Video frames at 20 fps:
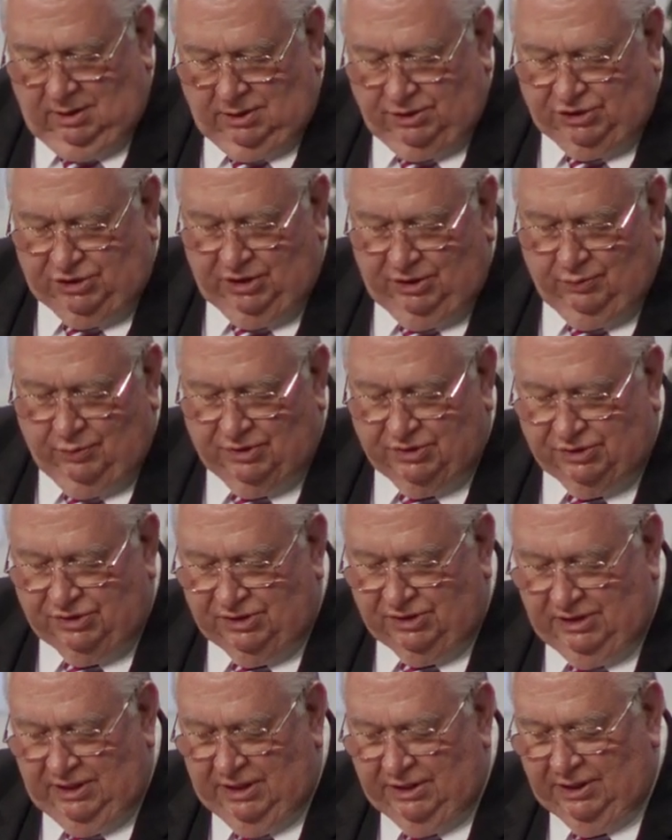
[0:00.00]
She
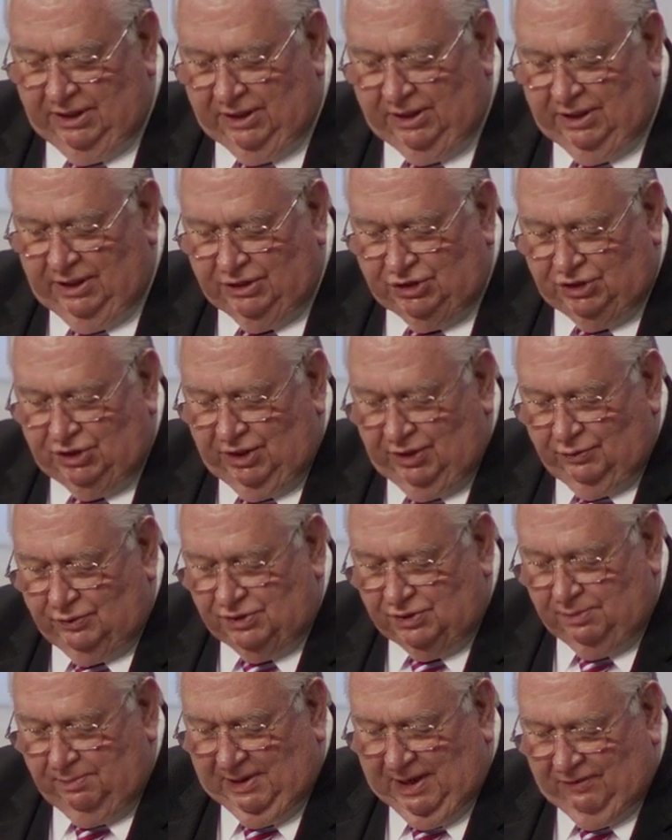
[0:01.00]
was in the kitchen. It
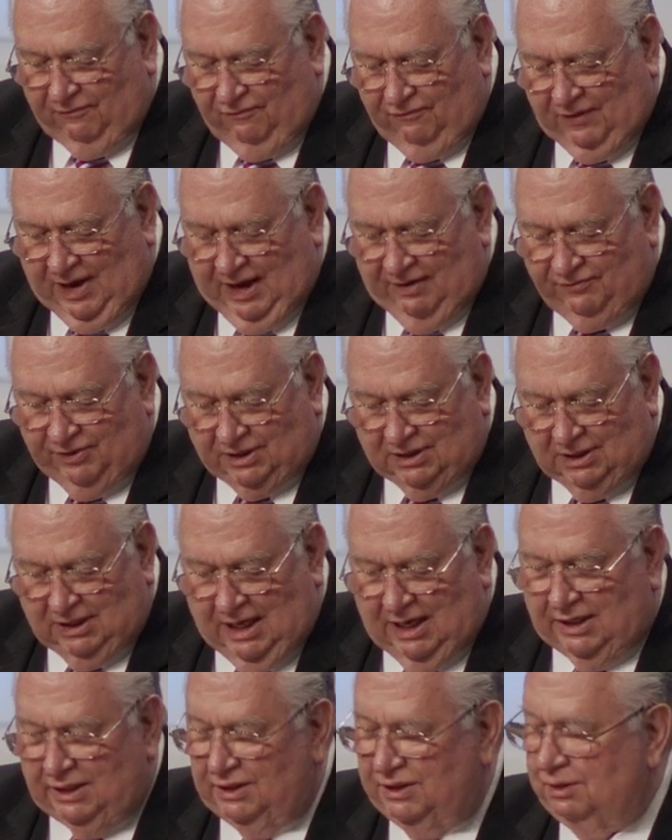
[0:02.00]
was about 5
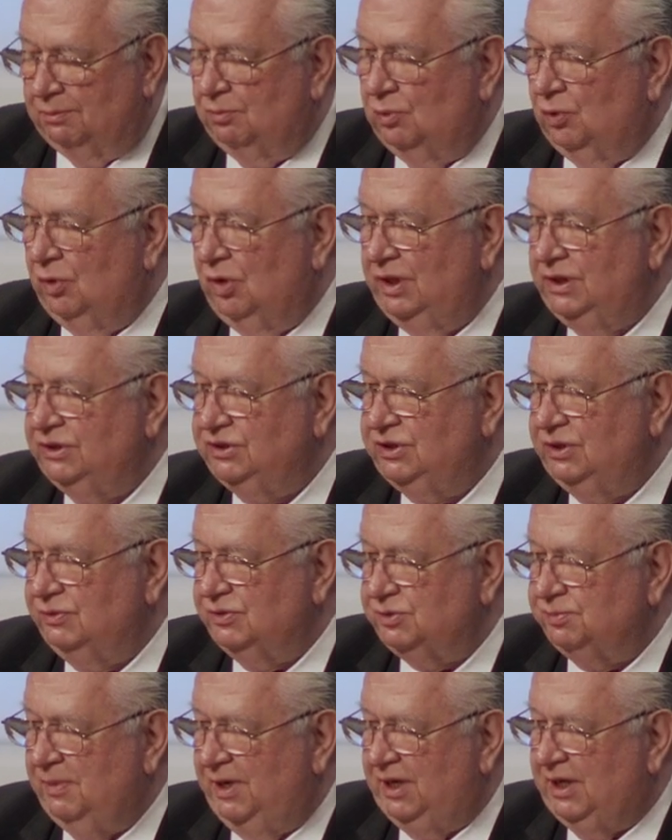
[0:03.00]
o'clock in the morning. She
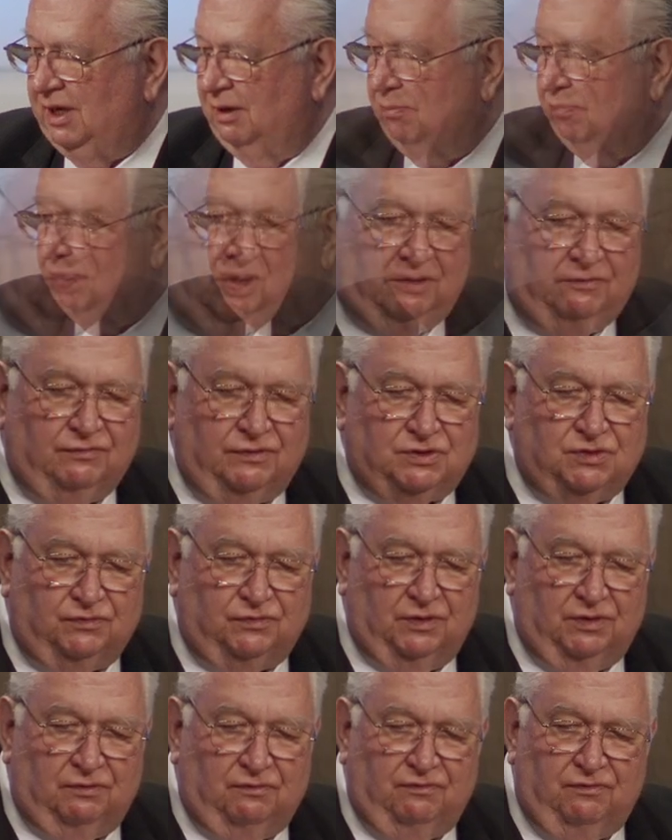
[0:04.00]
was making breakfast
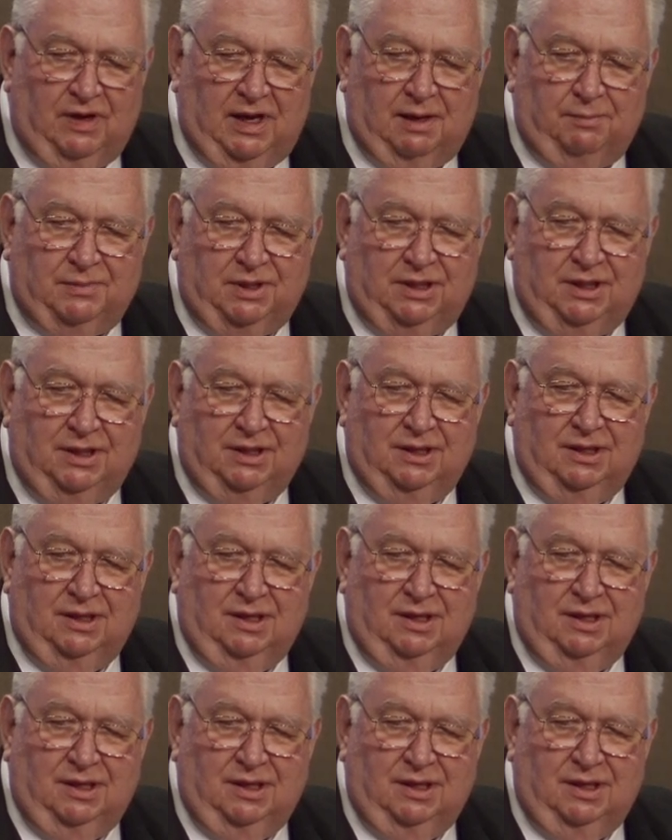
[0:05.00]
for the family.